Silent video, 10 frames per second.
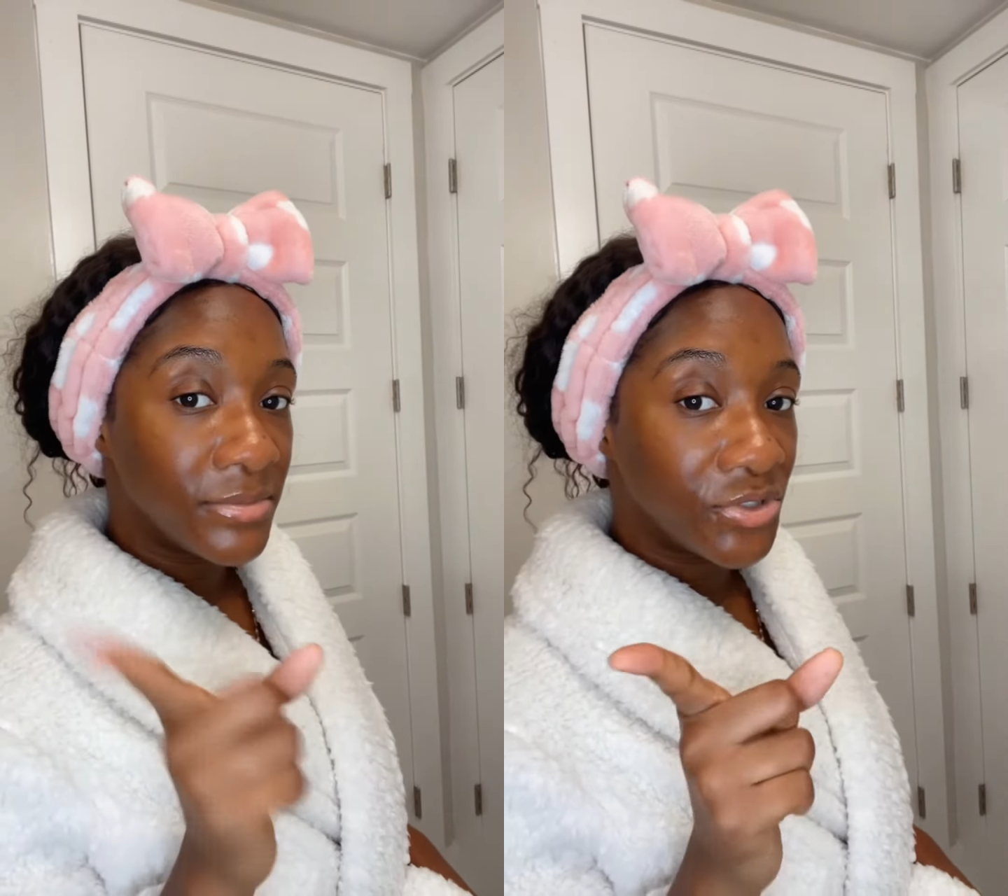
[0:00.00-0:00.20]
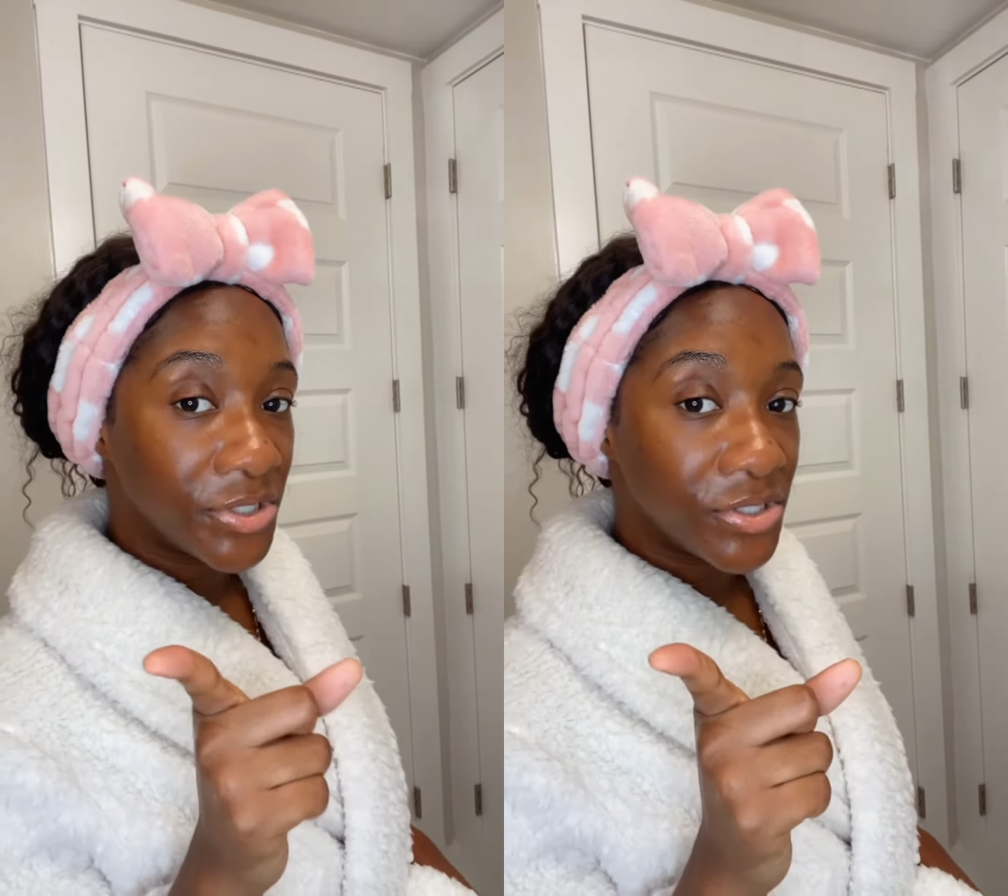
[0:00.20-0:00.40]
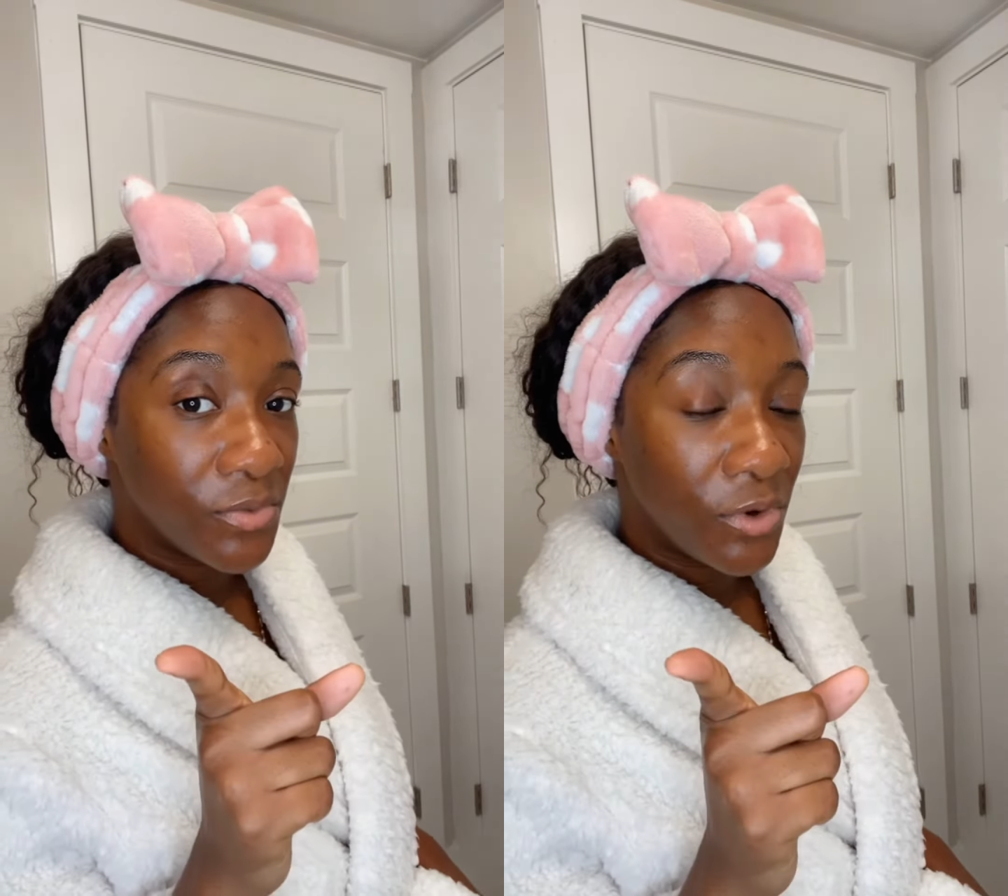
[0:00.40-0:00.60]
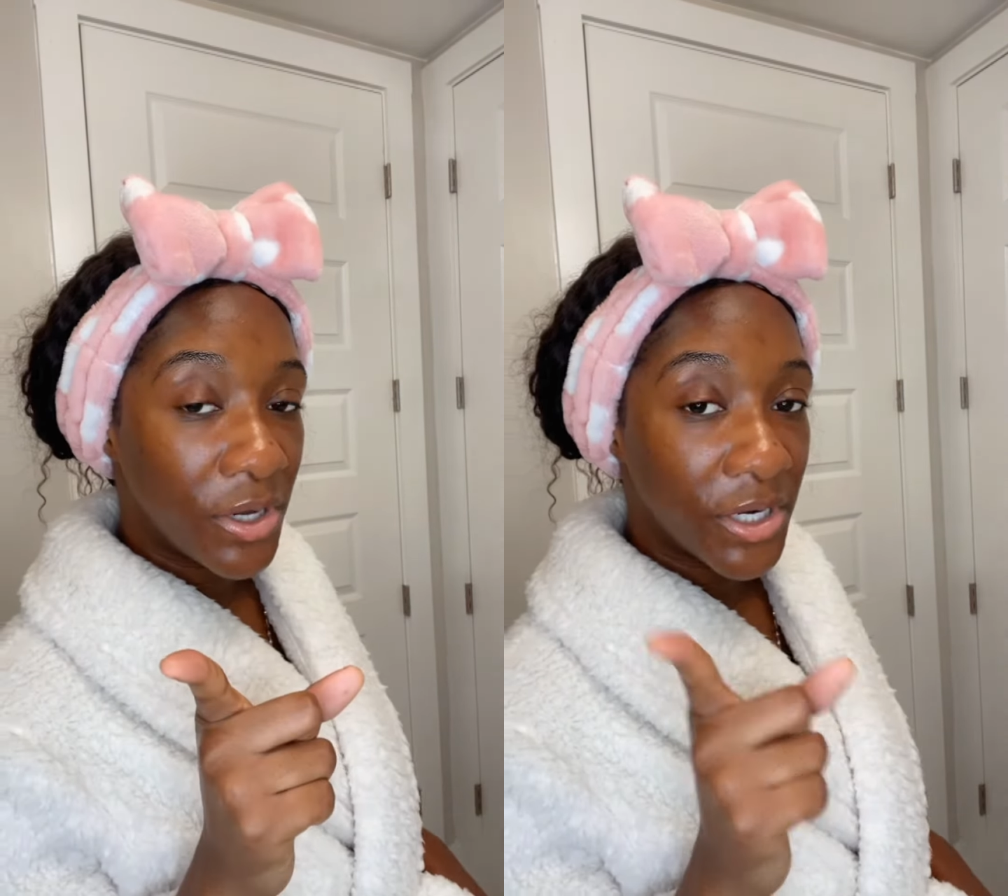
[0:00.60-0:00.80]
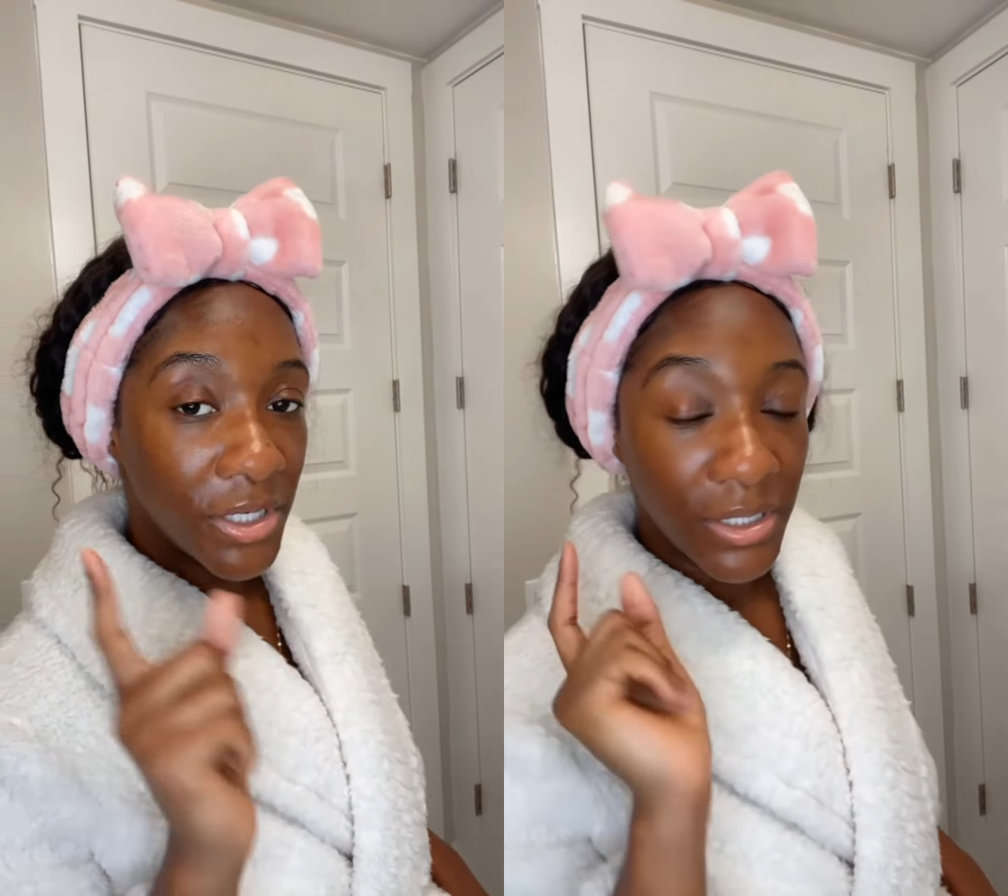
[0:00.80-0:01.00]
drink some
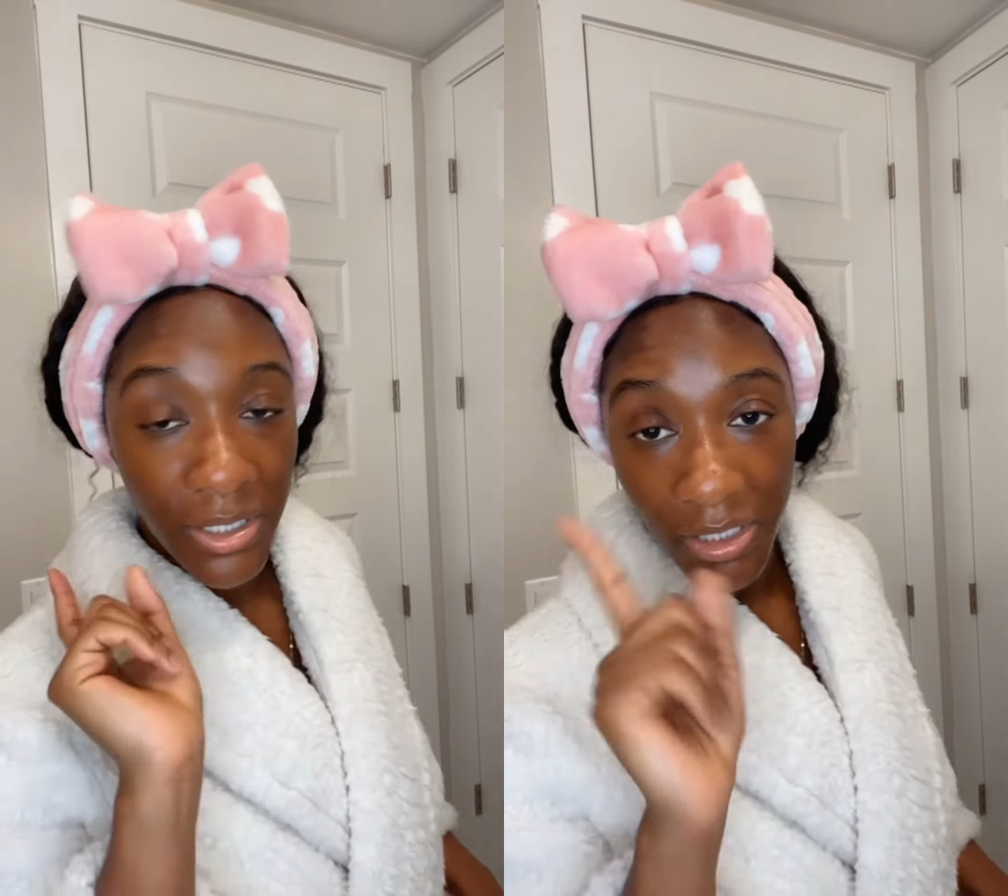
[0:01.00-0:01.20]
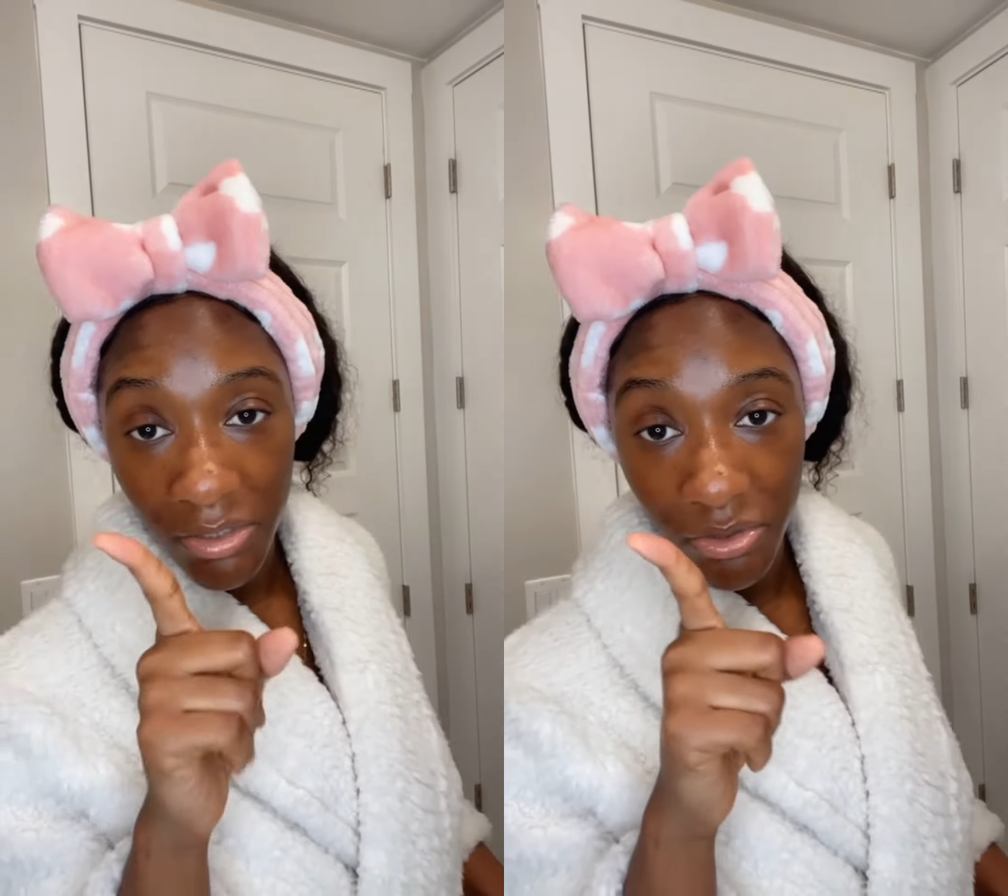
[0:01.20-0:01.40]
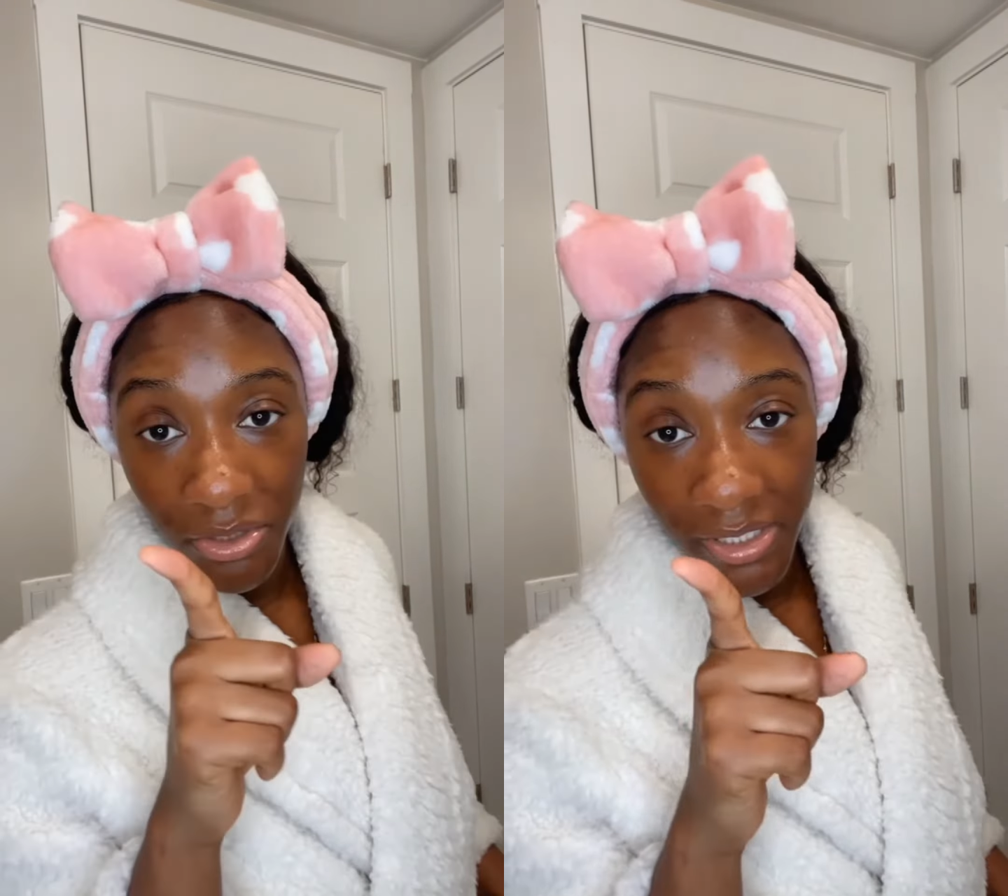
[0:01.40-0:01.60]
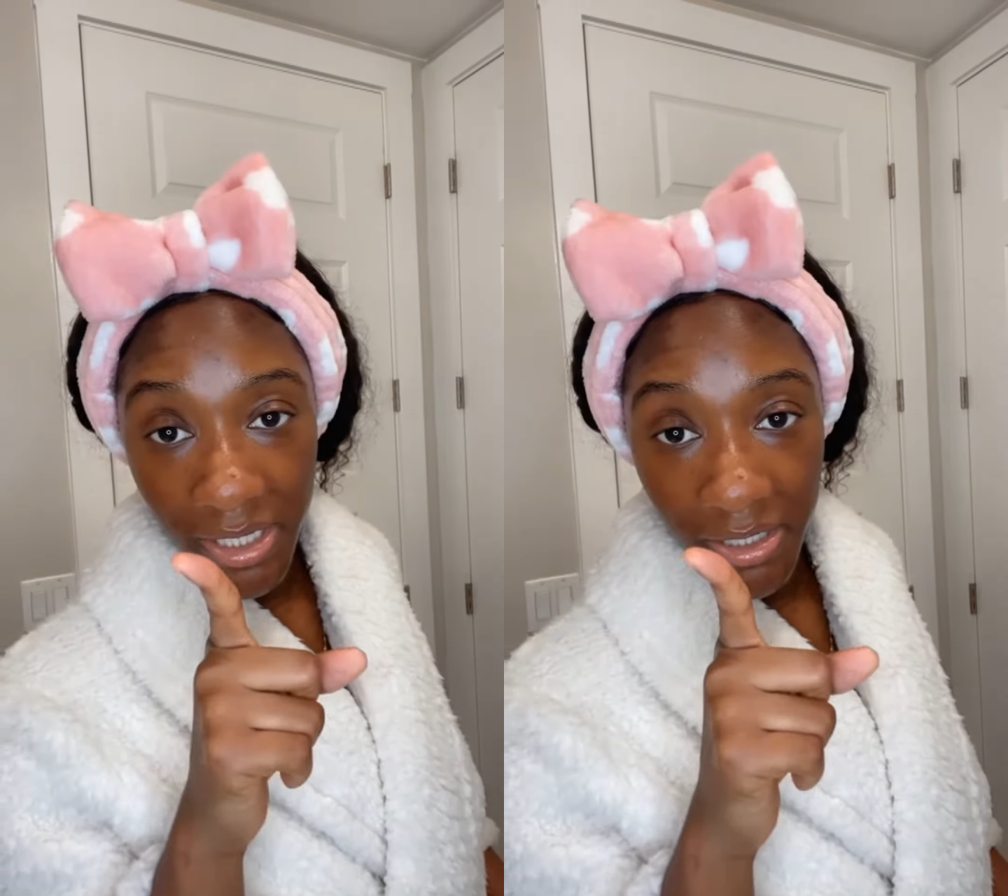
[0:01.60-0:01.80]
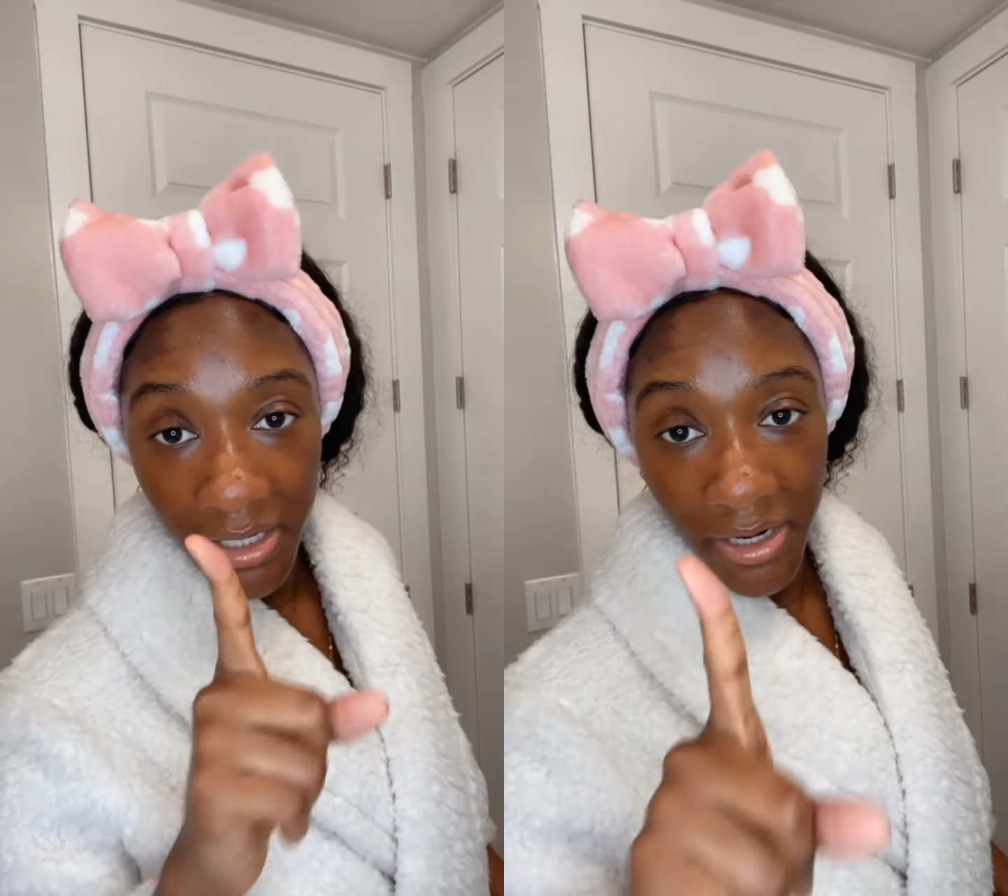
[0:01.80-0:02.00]
water, do your
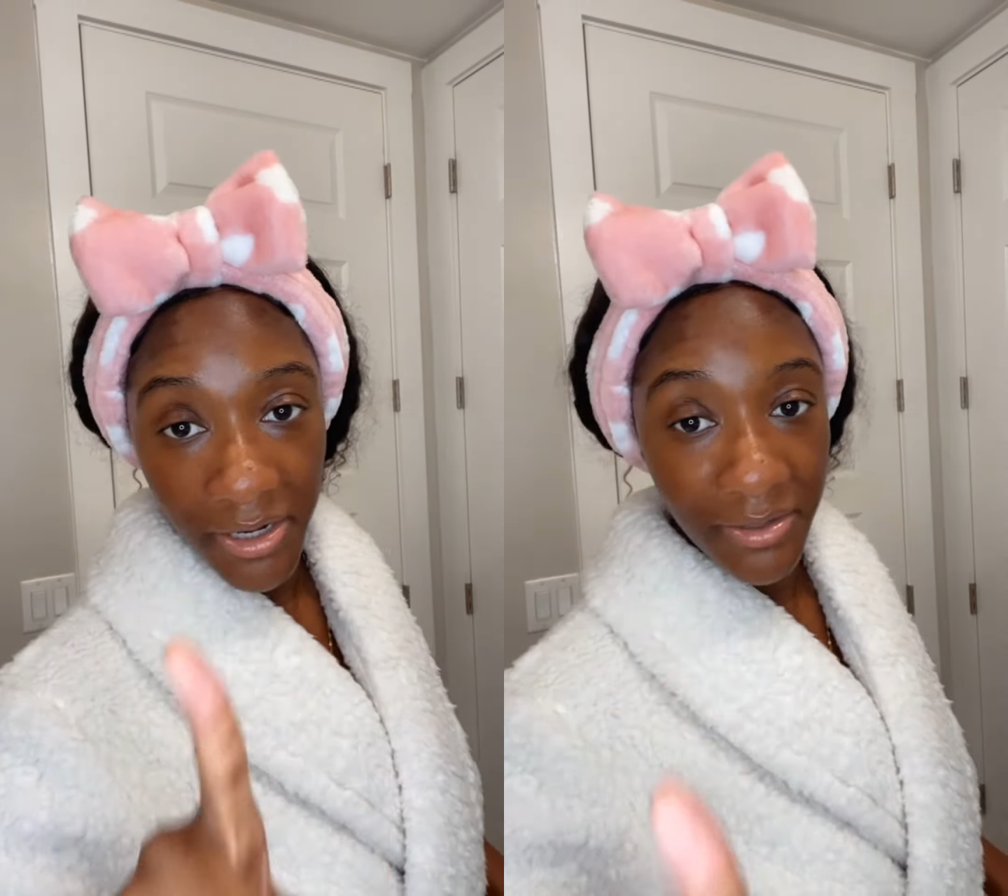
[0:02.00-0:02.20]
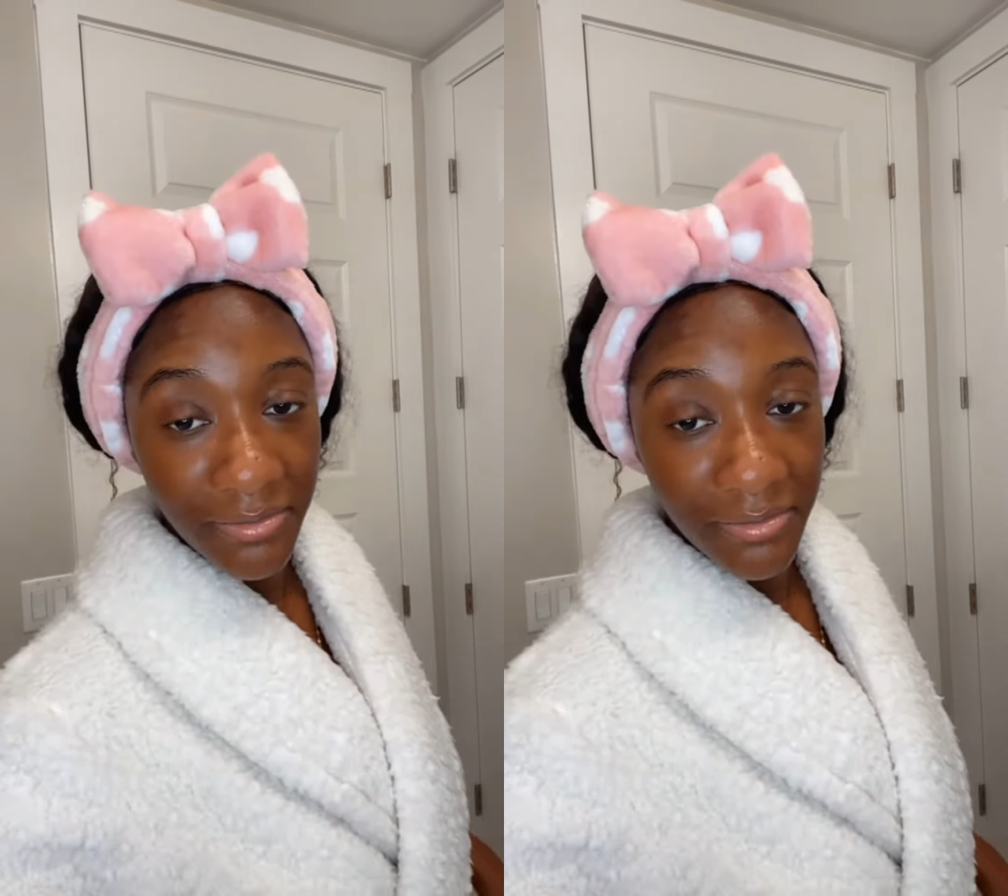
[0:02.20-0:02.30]
skincare,